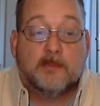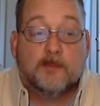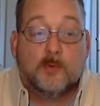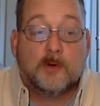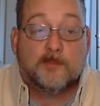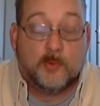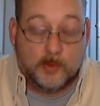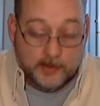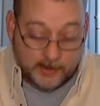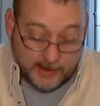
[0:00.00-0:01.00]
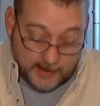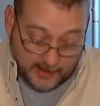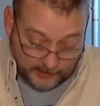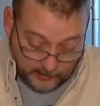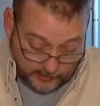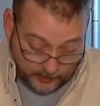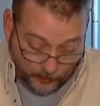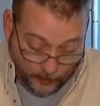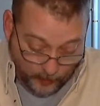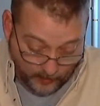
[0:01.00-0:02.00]
But more importantly, I learned
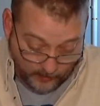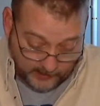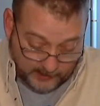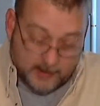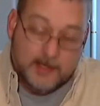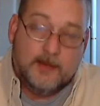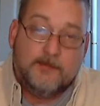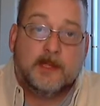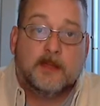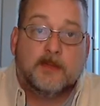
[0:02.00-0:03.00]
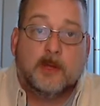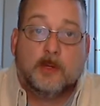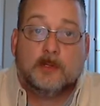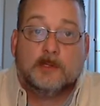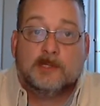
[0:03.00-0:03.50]
to walk in the Holy